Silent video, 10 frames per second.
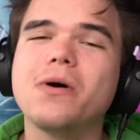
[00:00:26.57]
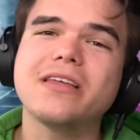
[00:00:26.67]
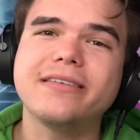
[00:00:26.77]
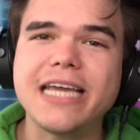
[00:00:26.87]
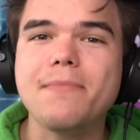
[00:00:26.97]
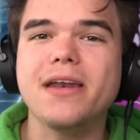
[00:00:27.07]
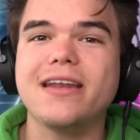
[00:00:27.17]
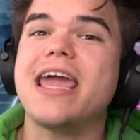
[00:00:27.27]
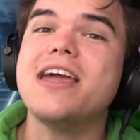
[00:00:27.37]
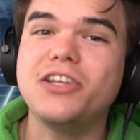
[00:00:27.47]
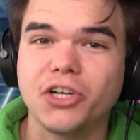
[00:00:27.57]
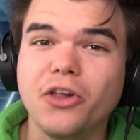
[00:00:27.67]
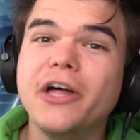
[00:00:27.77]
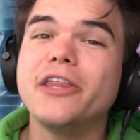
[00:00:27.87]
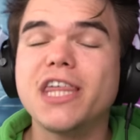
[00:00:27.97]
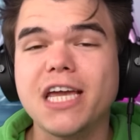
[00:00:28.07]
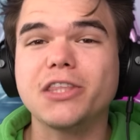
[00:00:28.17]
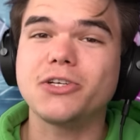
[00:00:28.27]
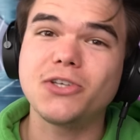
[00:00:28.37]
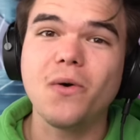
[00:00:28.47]
while the demon and angel think
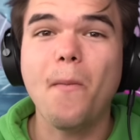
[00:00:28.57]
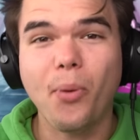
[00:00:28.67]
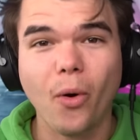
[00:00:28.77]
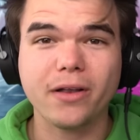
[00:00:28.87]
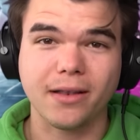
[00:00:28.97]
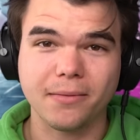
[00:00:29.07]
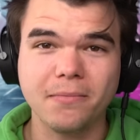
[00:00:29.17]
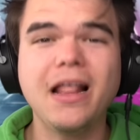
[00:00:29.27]
they're so important.